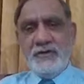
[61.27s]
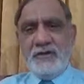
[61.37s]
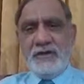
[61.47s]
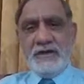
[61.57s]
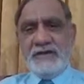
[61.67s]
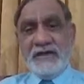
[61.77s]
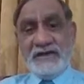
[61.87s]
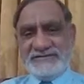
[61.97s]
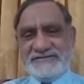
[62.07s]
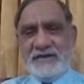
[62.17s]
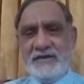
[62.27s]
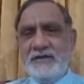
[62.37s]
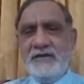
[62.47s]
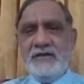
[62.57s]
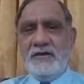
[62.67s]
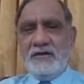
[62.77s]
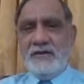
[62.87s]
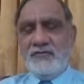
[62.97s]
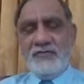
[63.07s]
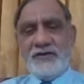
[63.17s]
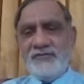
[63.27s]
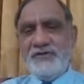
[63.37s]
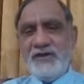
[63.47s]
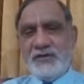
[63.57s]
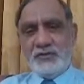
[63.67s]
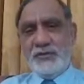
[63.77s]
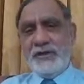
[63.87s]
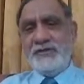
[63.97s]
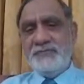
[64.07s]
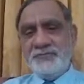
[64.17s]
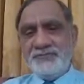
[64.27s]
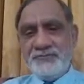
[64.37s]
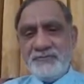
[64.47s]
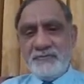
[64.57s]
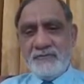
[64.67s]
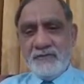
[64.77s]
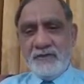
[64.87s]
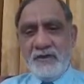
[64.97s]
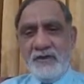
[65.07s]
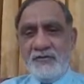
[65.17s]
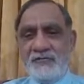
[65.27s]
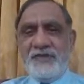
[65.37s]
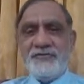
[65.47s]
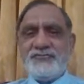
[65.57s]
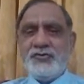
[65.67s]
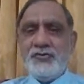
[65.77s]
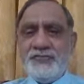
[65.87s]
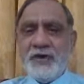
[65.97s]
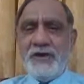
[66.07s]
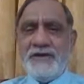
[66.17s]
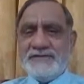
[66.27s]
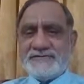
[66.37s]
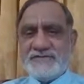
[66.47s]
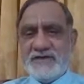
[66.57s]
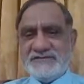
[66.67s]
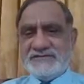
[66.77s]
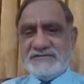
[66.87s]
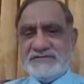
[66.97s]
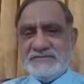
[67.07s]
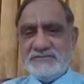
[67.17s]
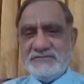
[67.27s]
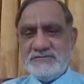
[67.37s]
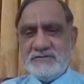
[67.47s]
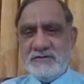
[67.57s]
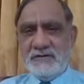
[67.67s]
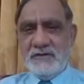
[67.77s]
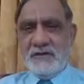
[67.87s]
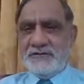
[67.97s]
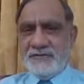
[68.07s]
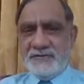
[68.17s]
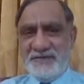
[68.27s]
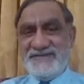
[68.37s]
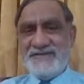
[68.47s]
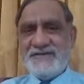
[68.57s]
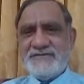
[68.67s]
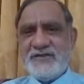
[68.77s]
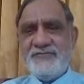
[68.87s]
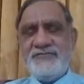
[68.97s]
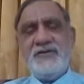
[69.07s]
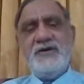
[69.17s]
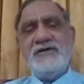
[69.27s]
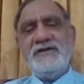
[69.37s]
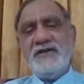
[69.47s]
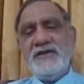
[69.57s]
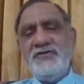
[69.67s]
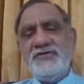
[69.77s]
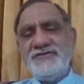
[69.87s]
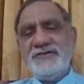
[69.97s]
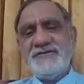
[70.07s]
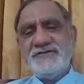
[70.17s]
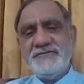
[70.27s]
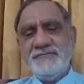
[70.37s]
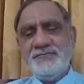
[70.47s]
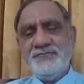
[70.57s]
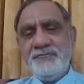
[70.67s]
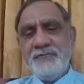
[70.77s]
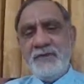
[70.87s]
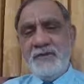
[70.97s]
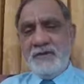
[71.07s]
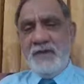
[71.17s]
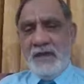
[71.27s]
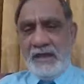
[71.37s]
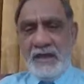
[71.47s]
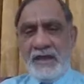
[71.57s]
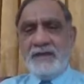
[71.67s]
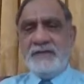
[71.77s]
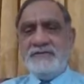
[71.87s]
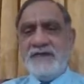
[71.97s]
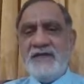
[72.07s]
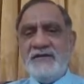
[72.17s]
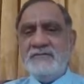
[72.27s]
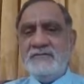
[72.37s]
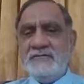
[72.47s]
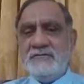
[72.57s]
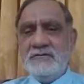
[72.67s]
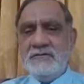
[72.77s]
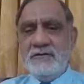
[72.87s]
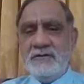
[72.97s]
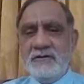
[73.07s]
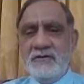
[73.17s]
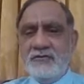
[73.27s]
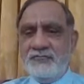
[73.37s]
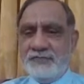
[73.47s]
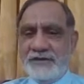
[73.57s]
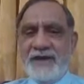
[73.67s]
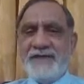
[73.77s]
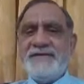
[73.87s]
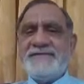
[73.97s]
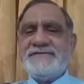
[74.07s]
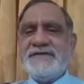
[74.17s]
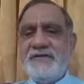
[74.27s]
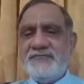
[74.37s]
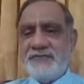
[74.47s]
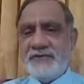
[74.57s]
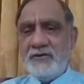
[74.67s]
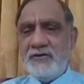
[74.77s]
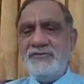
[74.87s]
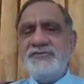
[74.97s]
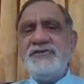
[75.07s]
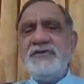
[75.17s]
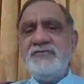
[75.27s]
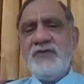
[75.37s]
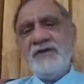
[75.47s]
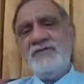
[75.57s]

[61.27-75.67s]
in a nutshell what we are doing. We have so far discussed the basics of linguistics and then phonetics and phonology in one